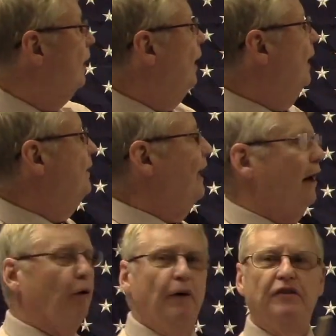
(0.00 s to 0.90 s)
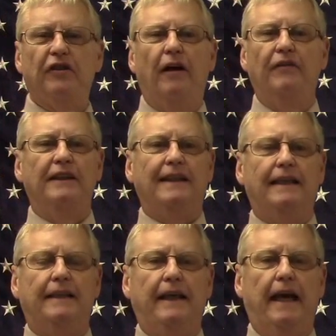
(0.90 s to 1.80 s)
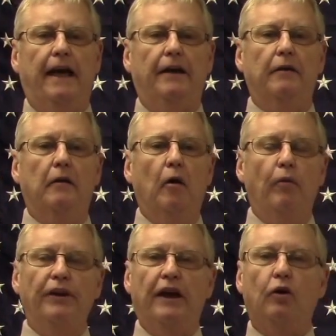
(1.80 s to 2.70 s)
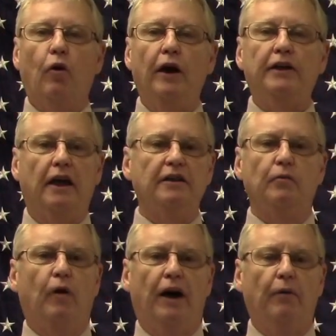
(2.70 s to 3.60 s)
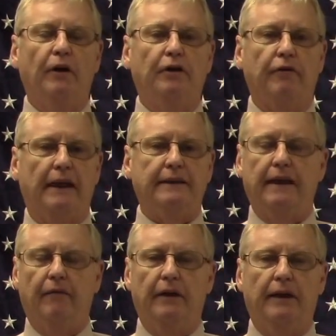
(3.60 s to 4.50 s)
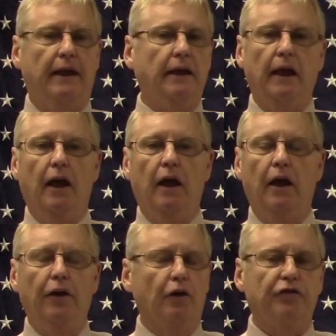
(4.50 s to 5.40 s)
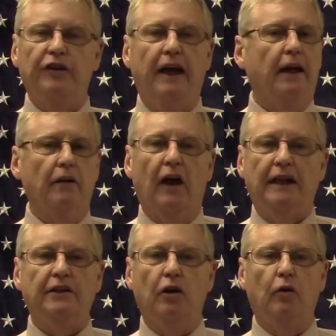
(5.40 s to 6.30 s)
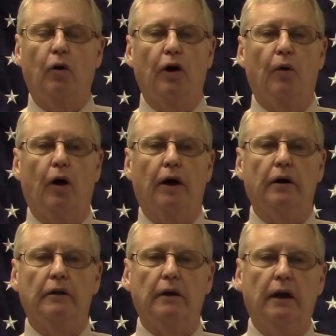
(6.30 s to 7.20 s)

And then I always love this at the end. When the court doesn't want to address everything, you'll see it in lots of court orders.